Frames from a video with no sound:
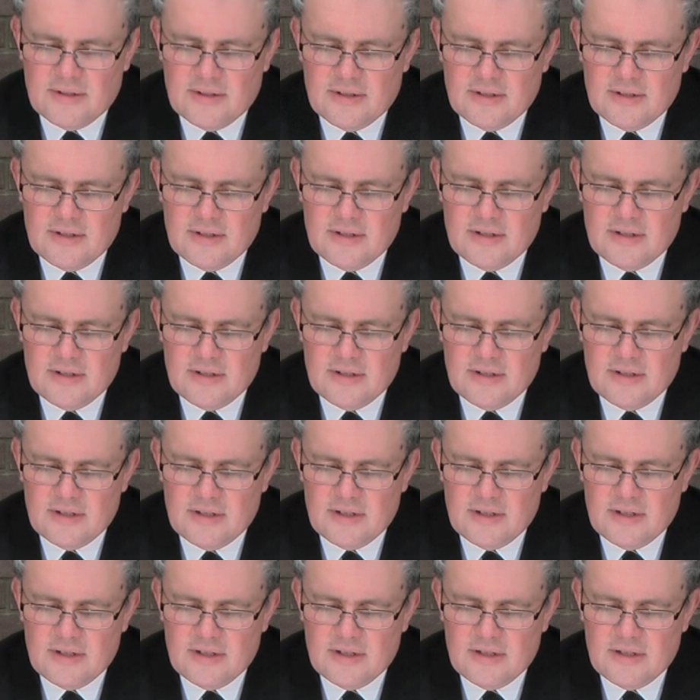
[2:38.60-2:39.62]

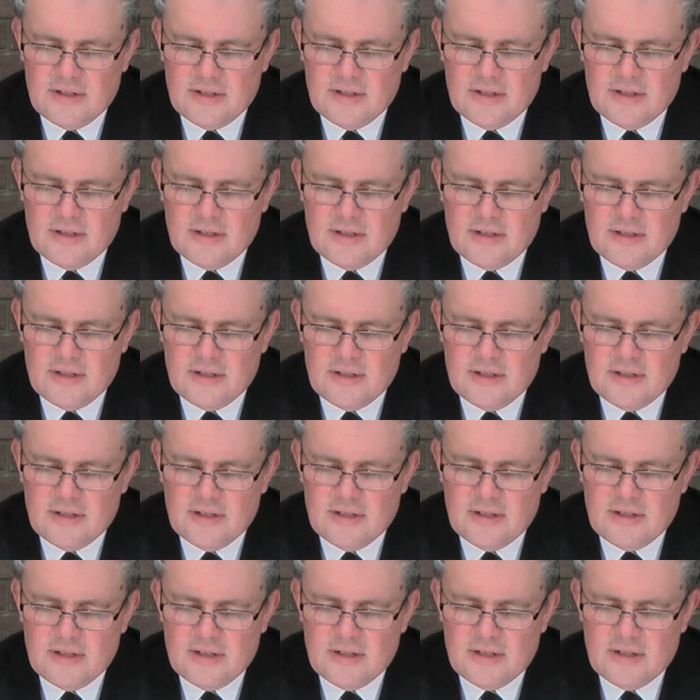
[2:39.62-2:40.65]

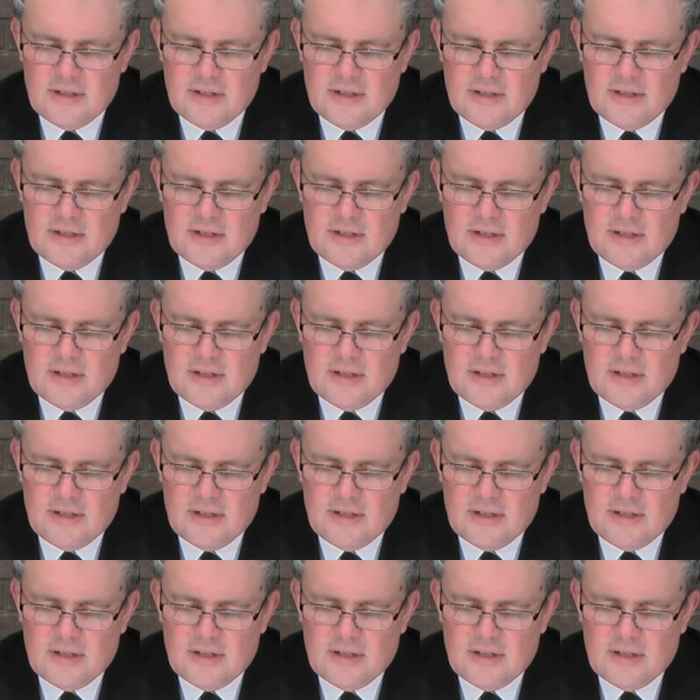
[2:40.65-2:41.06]
Nobody speaks.